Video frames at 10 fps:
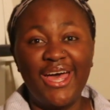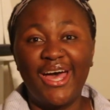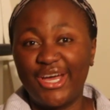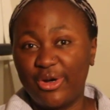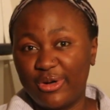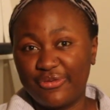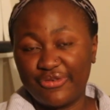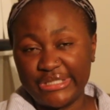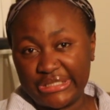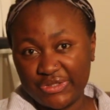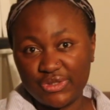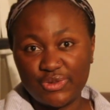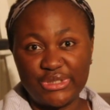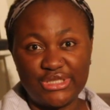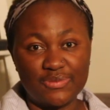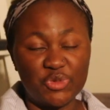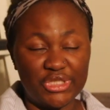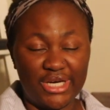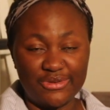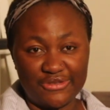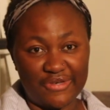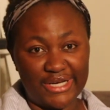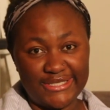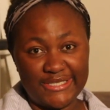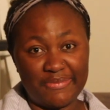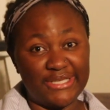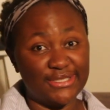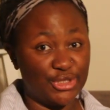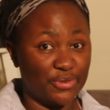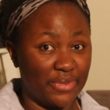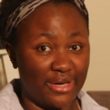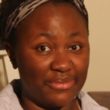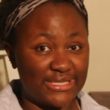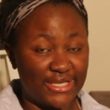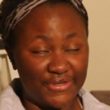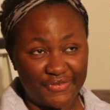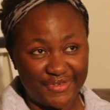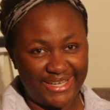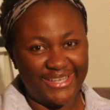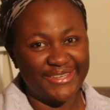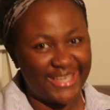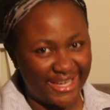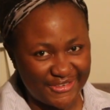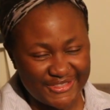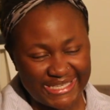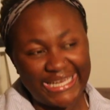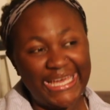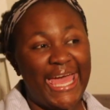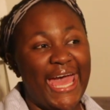I got a free lunch, which is money I would have had to spend to buy myself KFC.